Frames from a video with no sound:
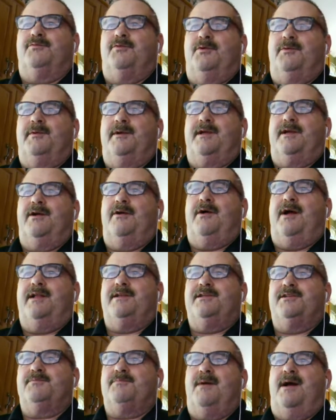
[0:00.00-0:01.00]
where we go out
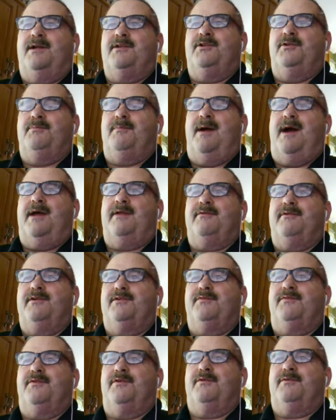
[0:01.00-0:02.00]
and just buy new
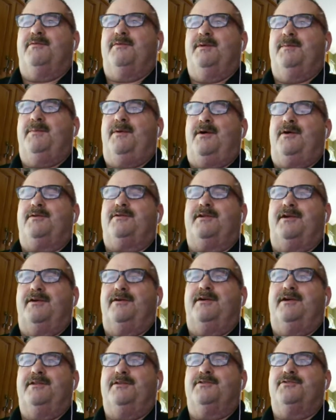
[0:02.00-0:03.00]
batteries for it, we parked
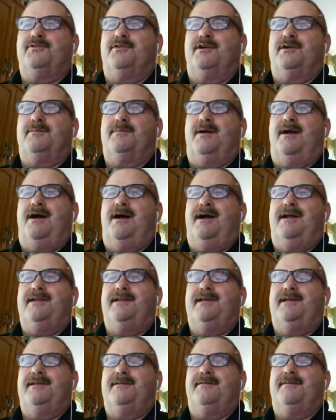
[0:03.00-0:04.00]
our other truck
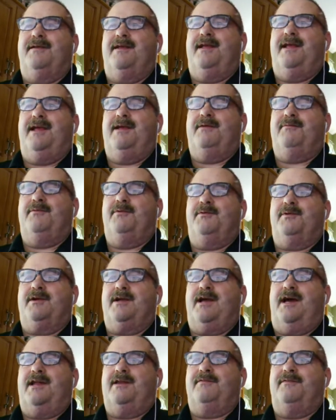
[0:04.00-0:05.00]
behind it, and we were
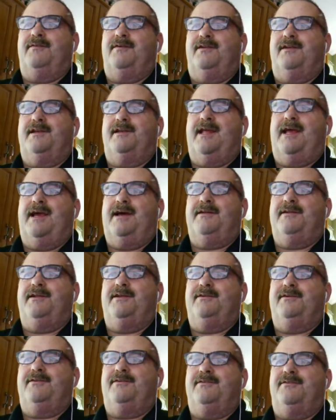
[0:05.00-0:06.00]
kind of on a
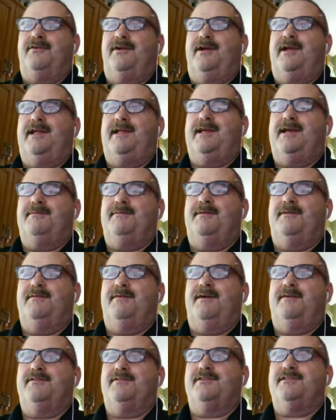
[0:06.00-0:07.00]
downhill grade coming out
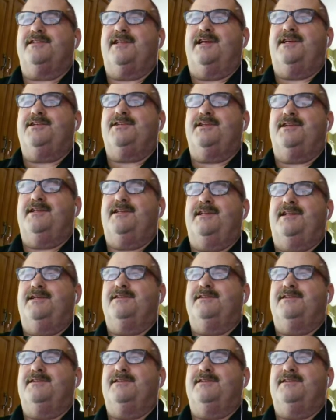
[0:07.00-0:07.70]
of our station.